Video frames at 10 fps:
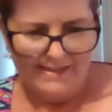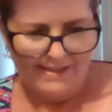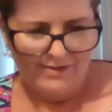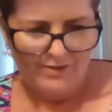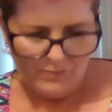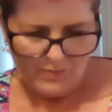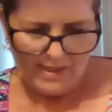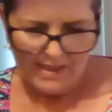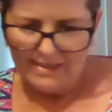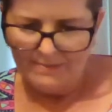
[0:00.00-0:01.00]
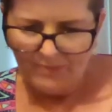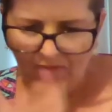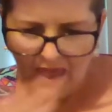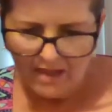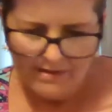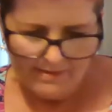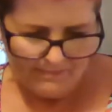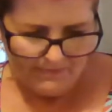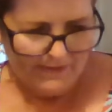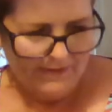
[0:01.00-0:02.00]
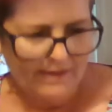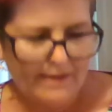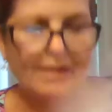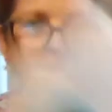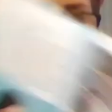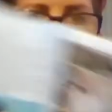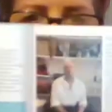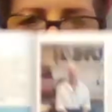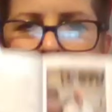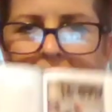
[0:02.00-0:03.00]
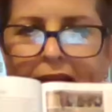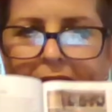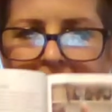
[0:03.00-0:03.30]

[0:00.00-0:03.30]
as well. And more on here.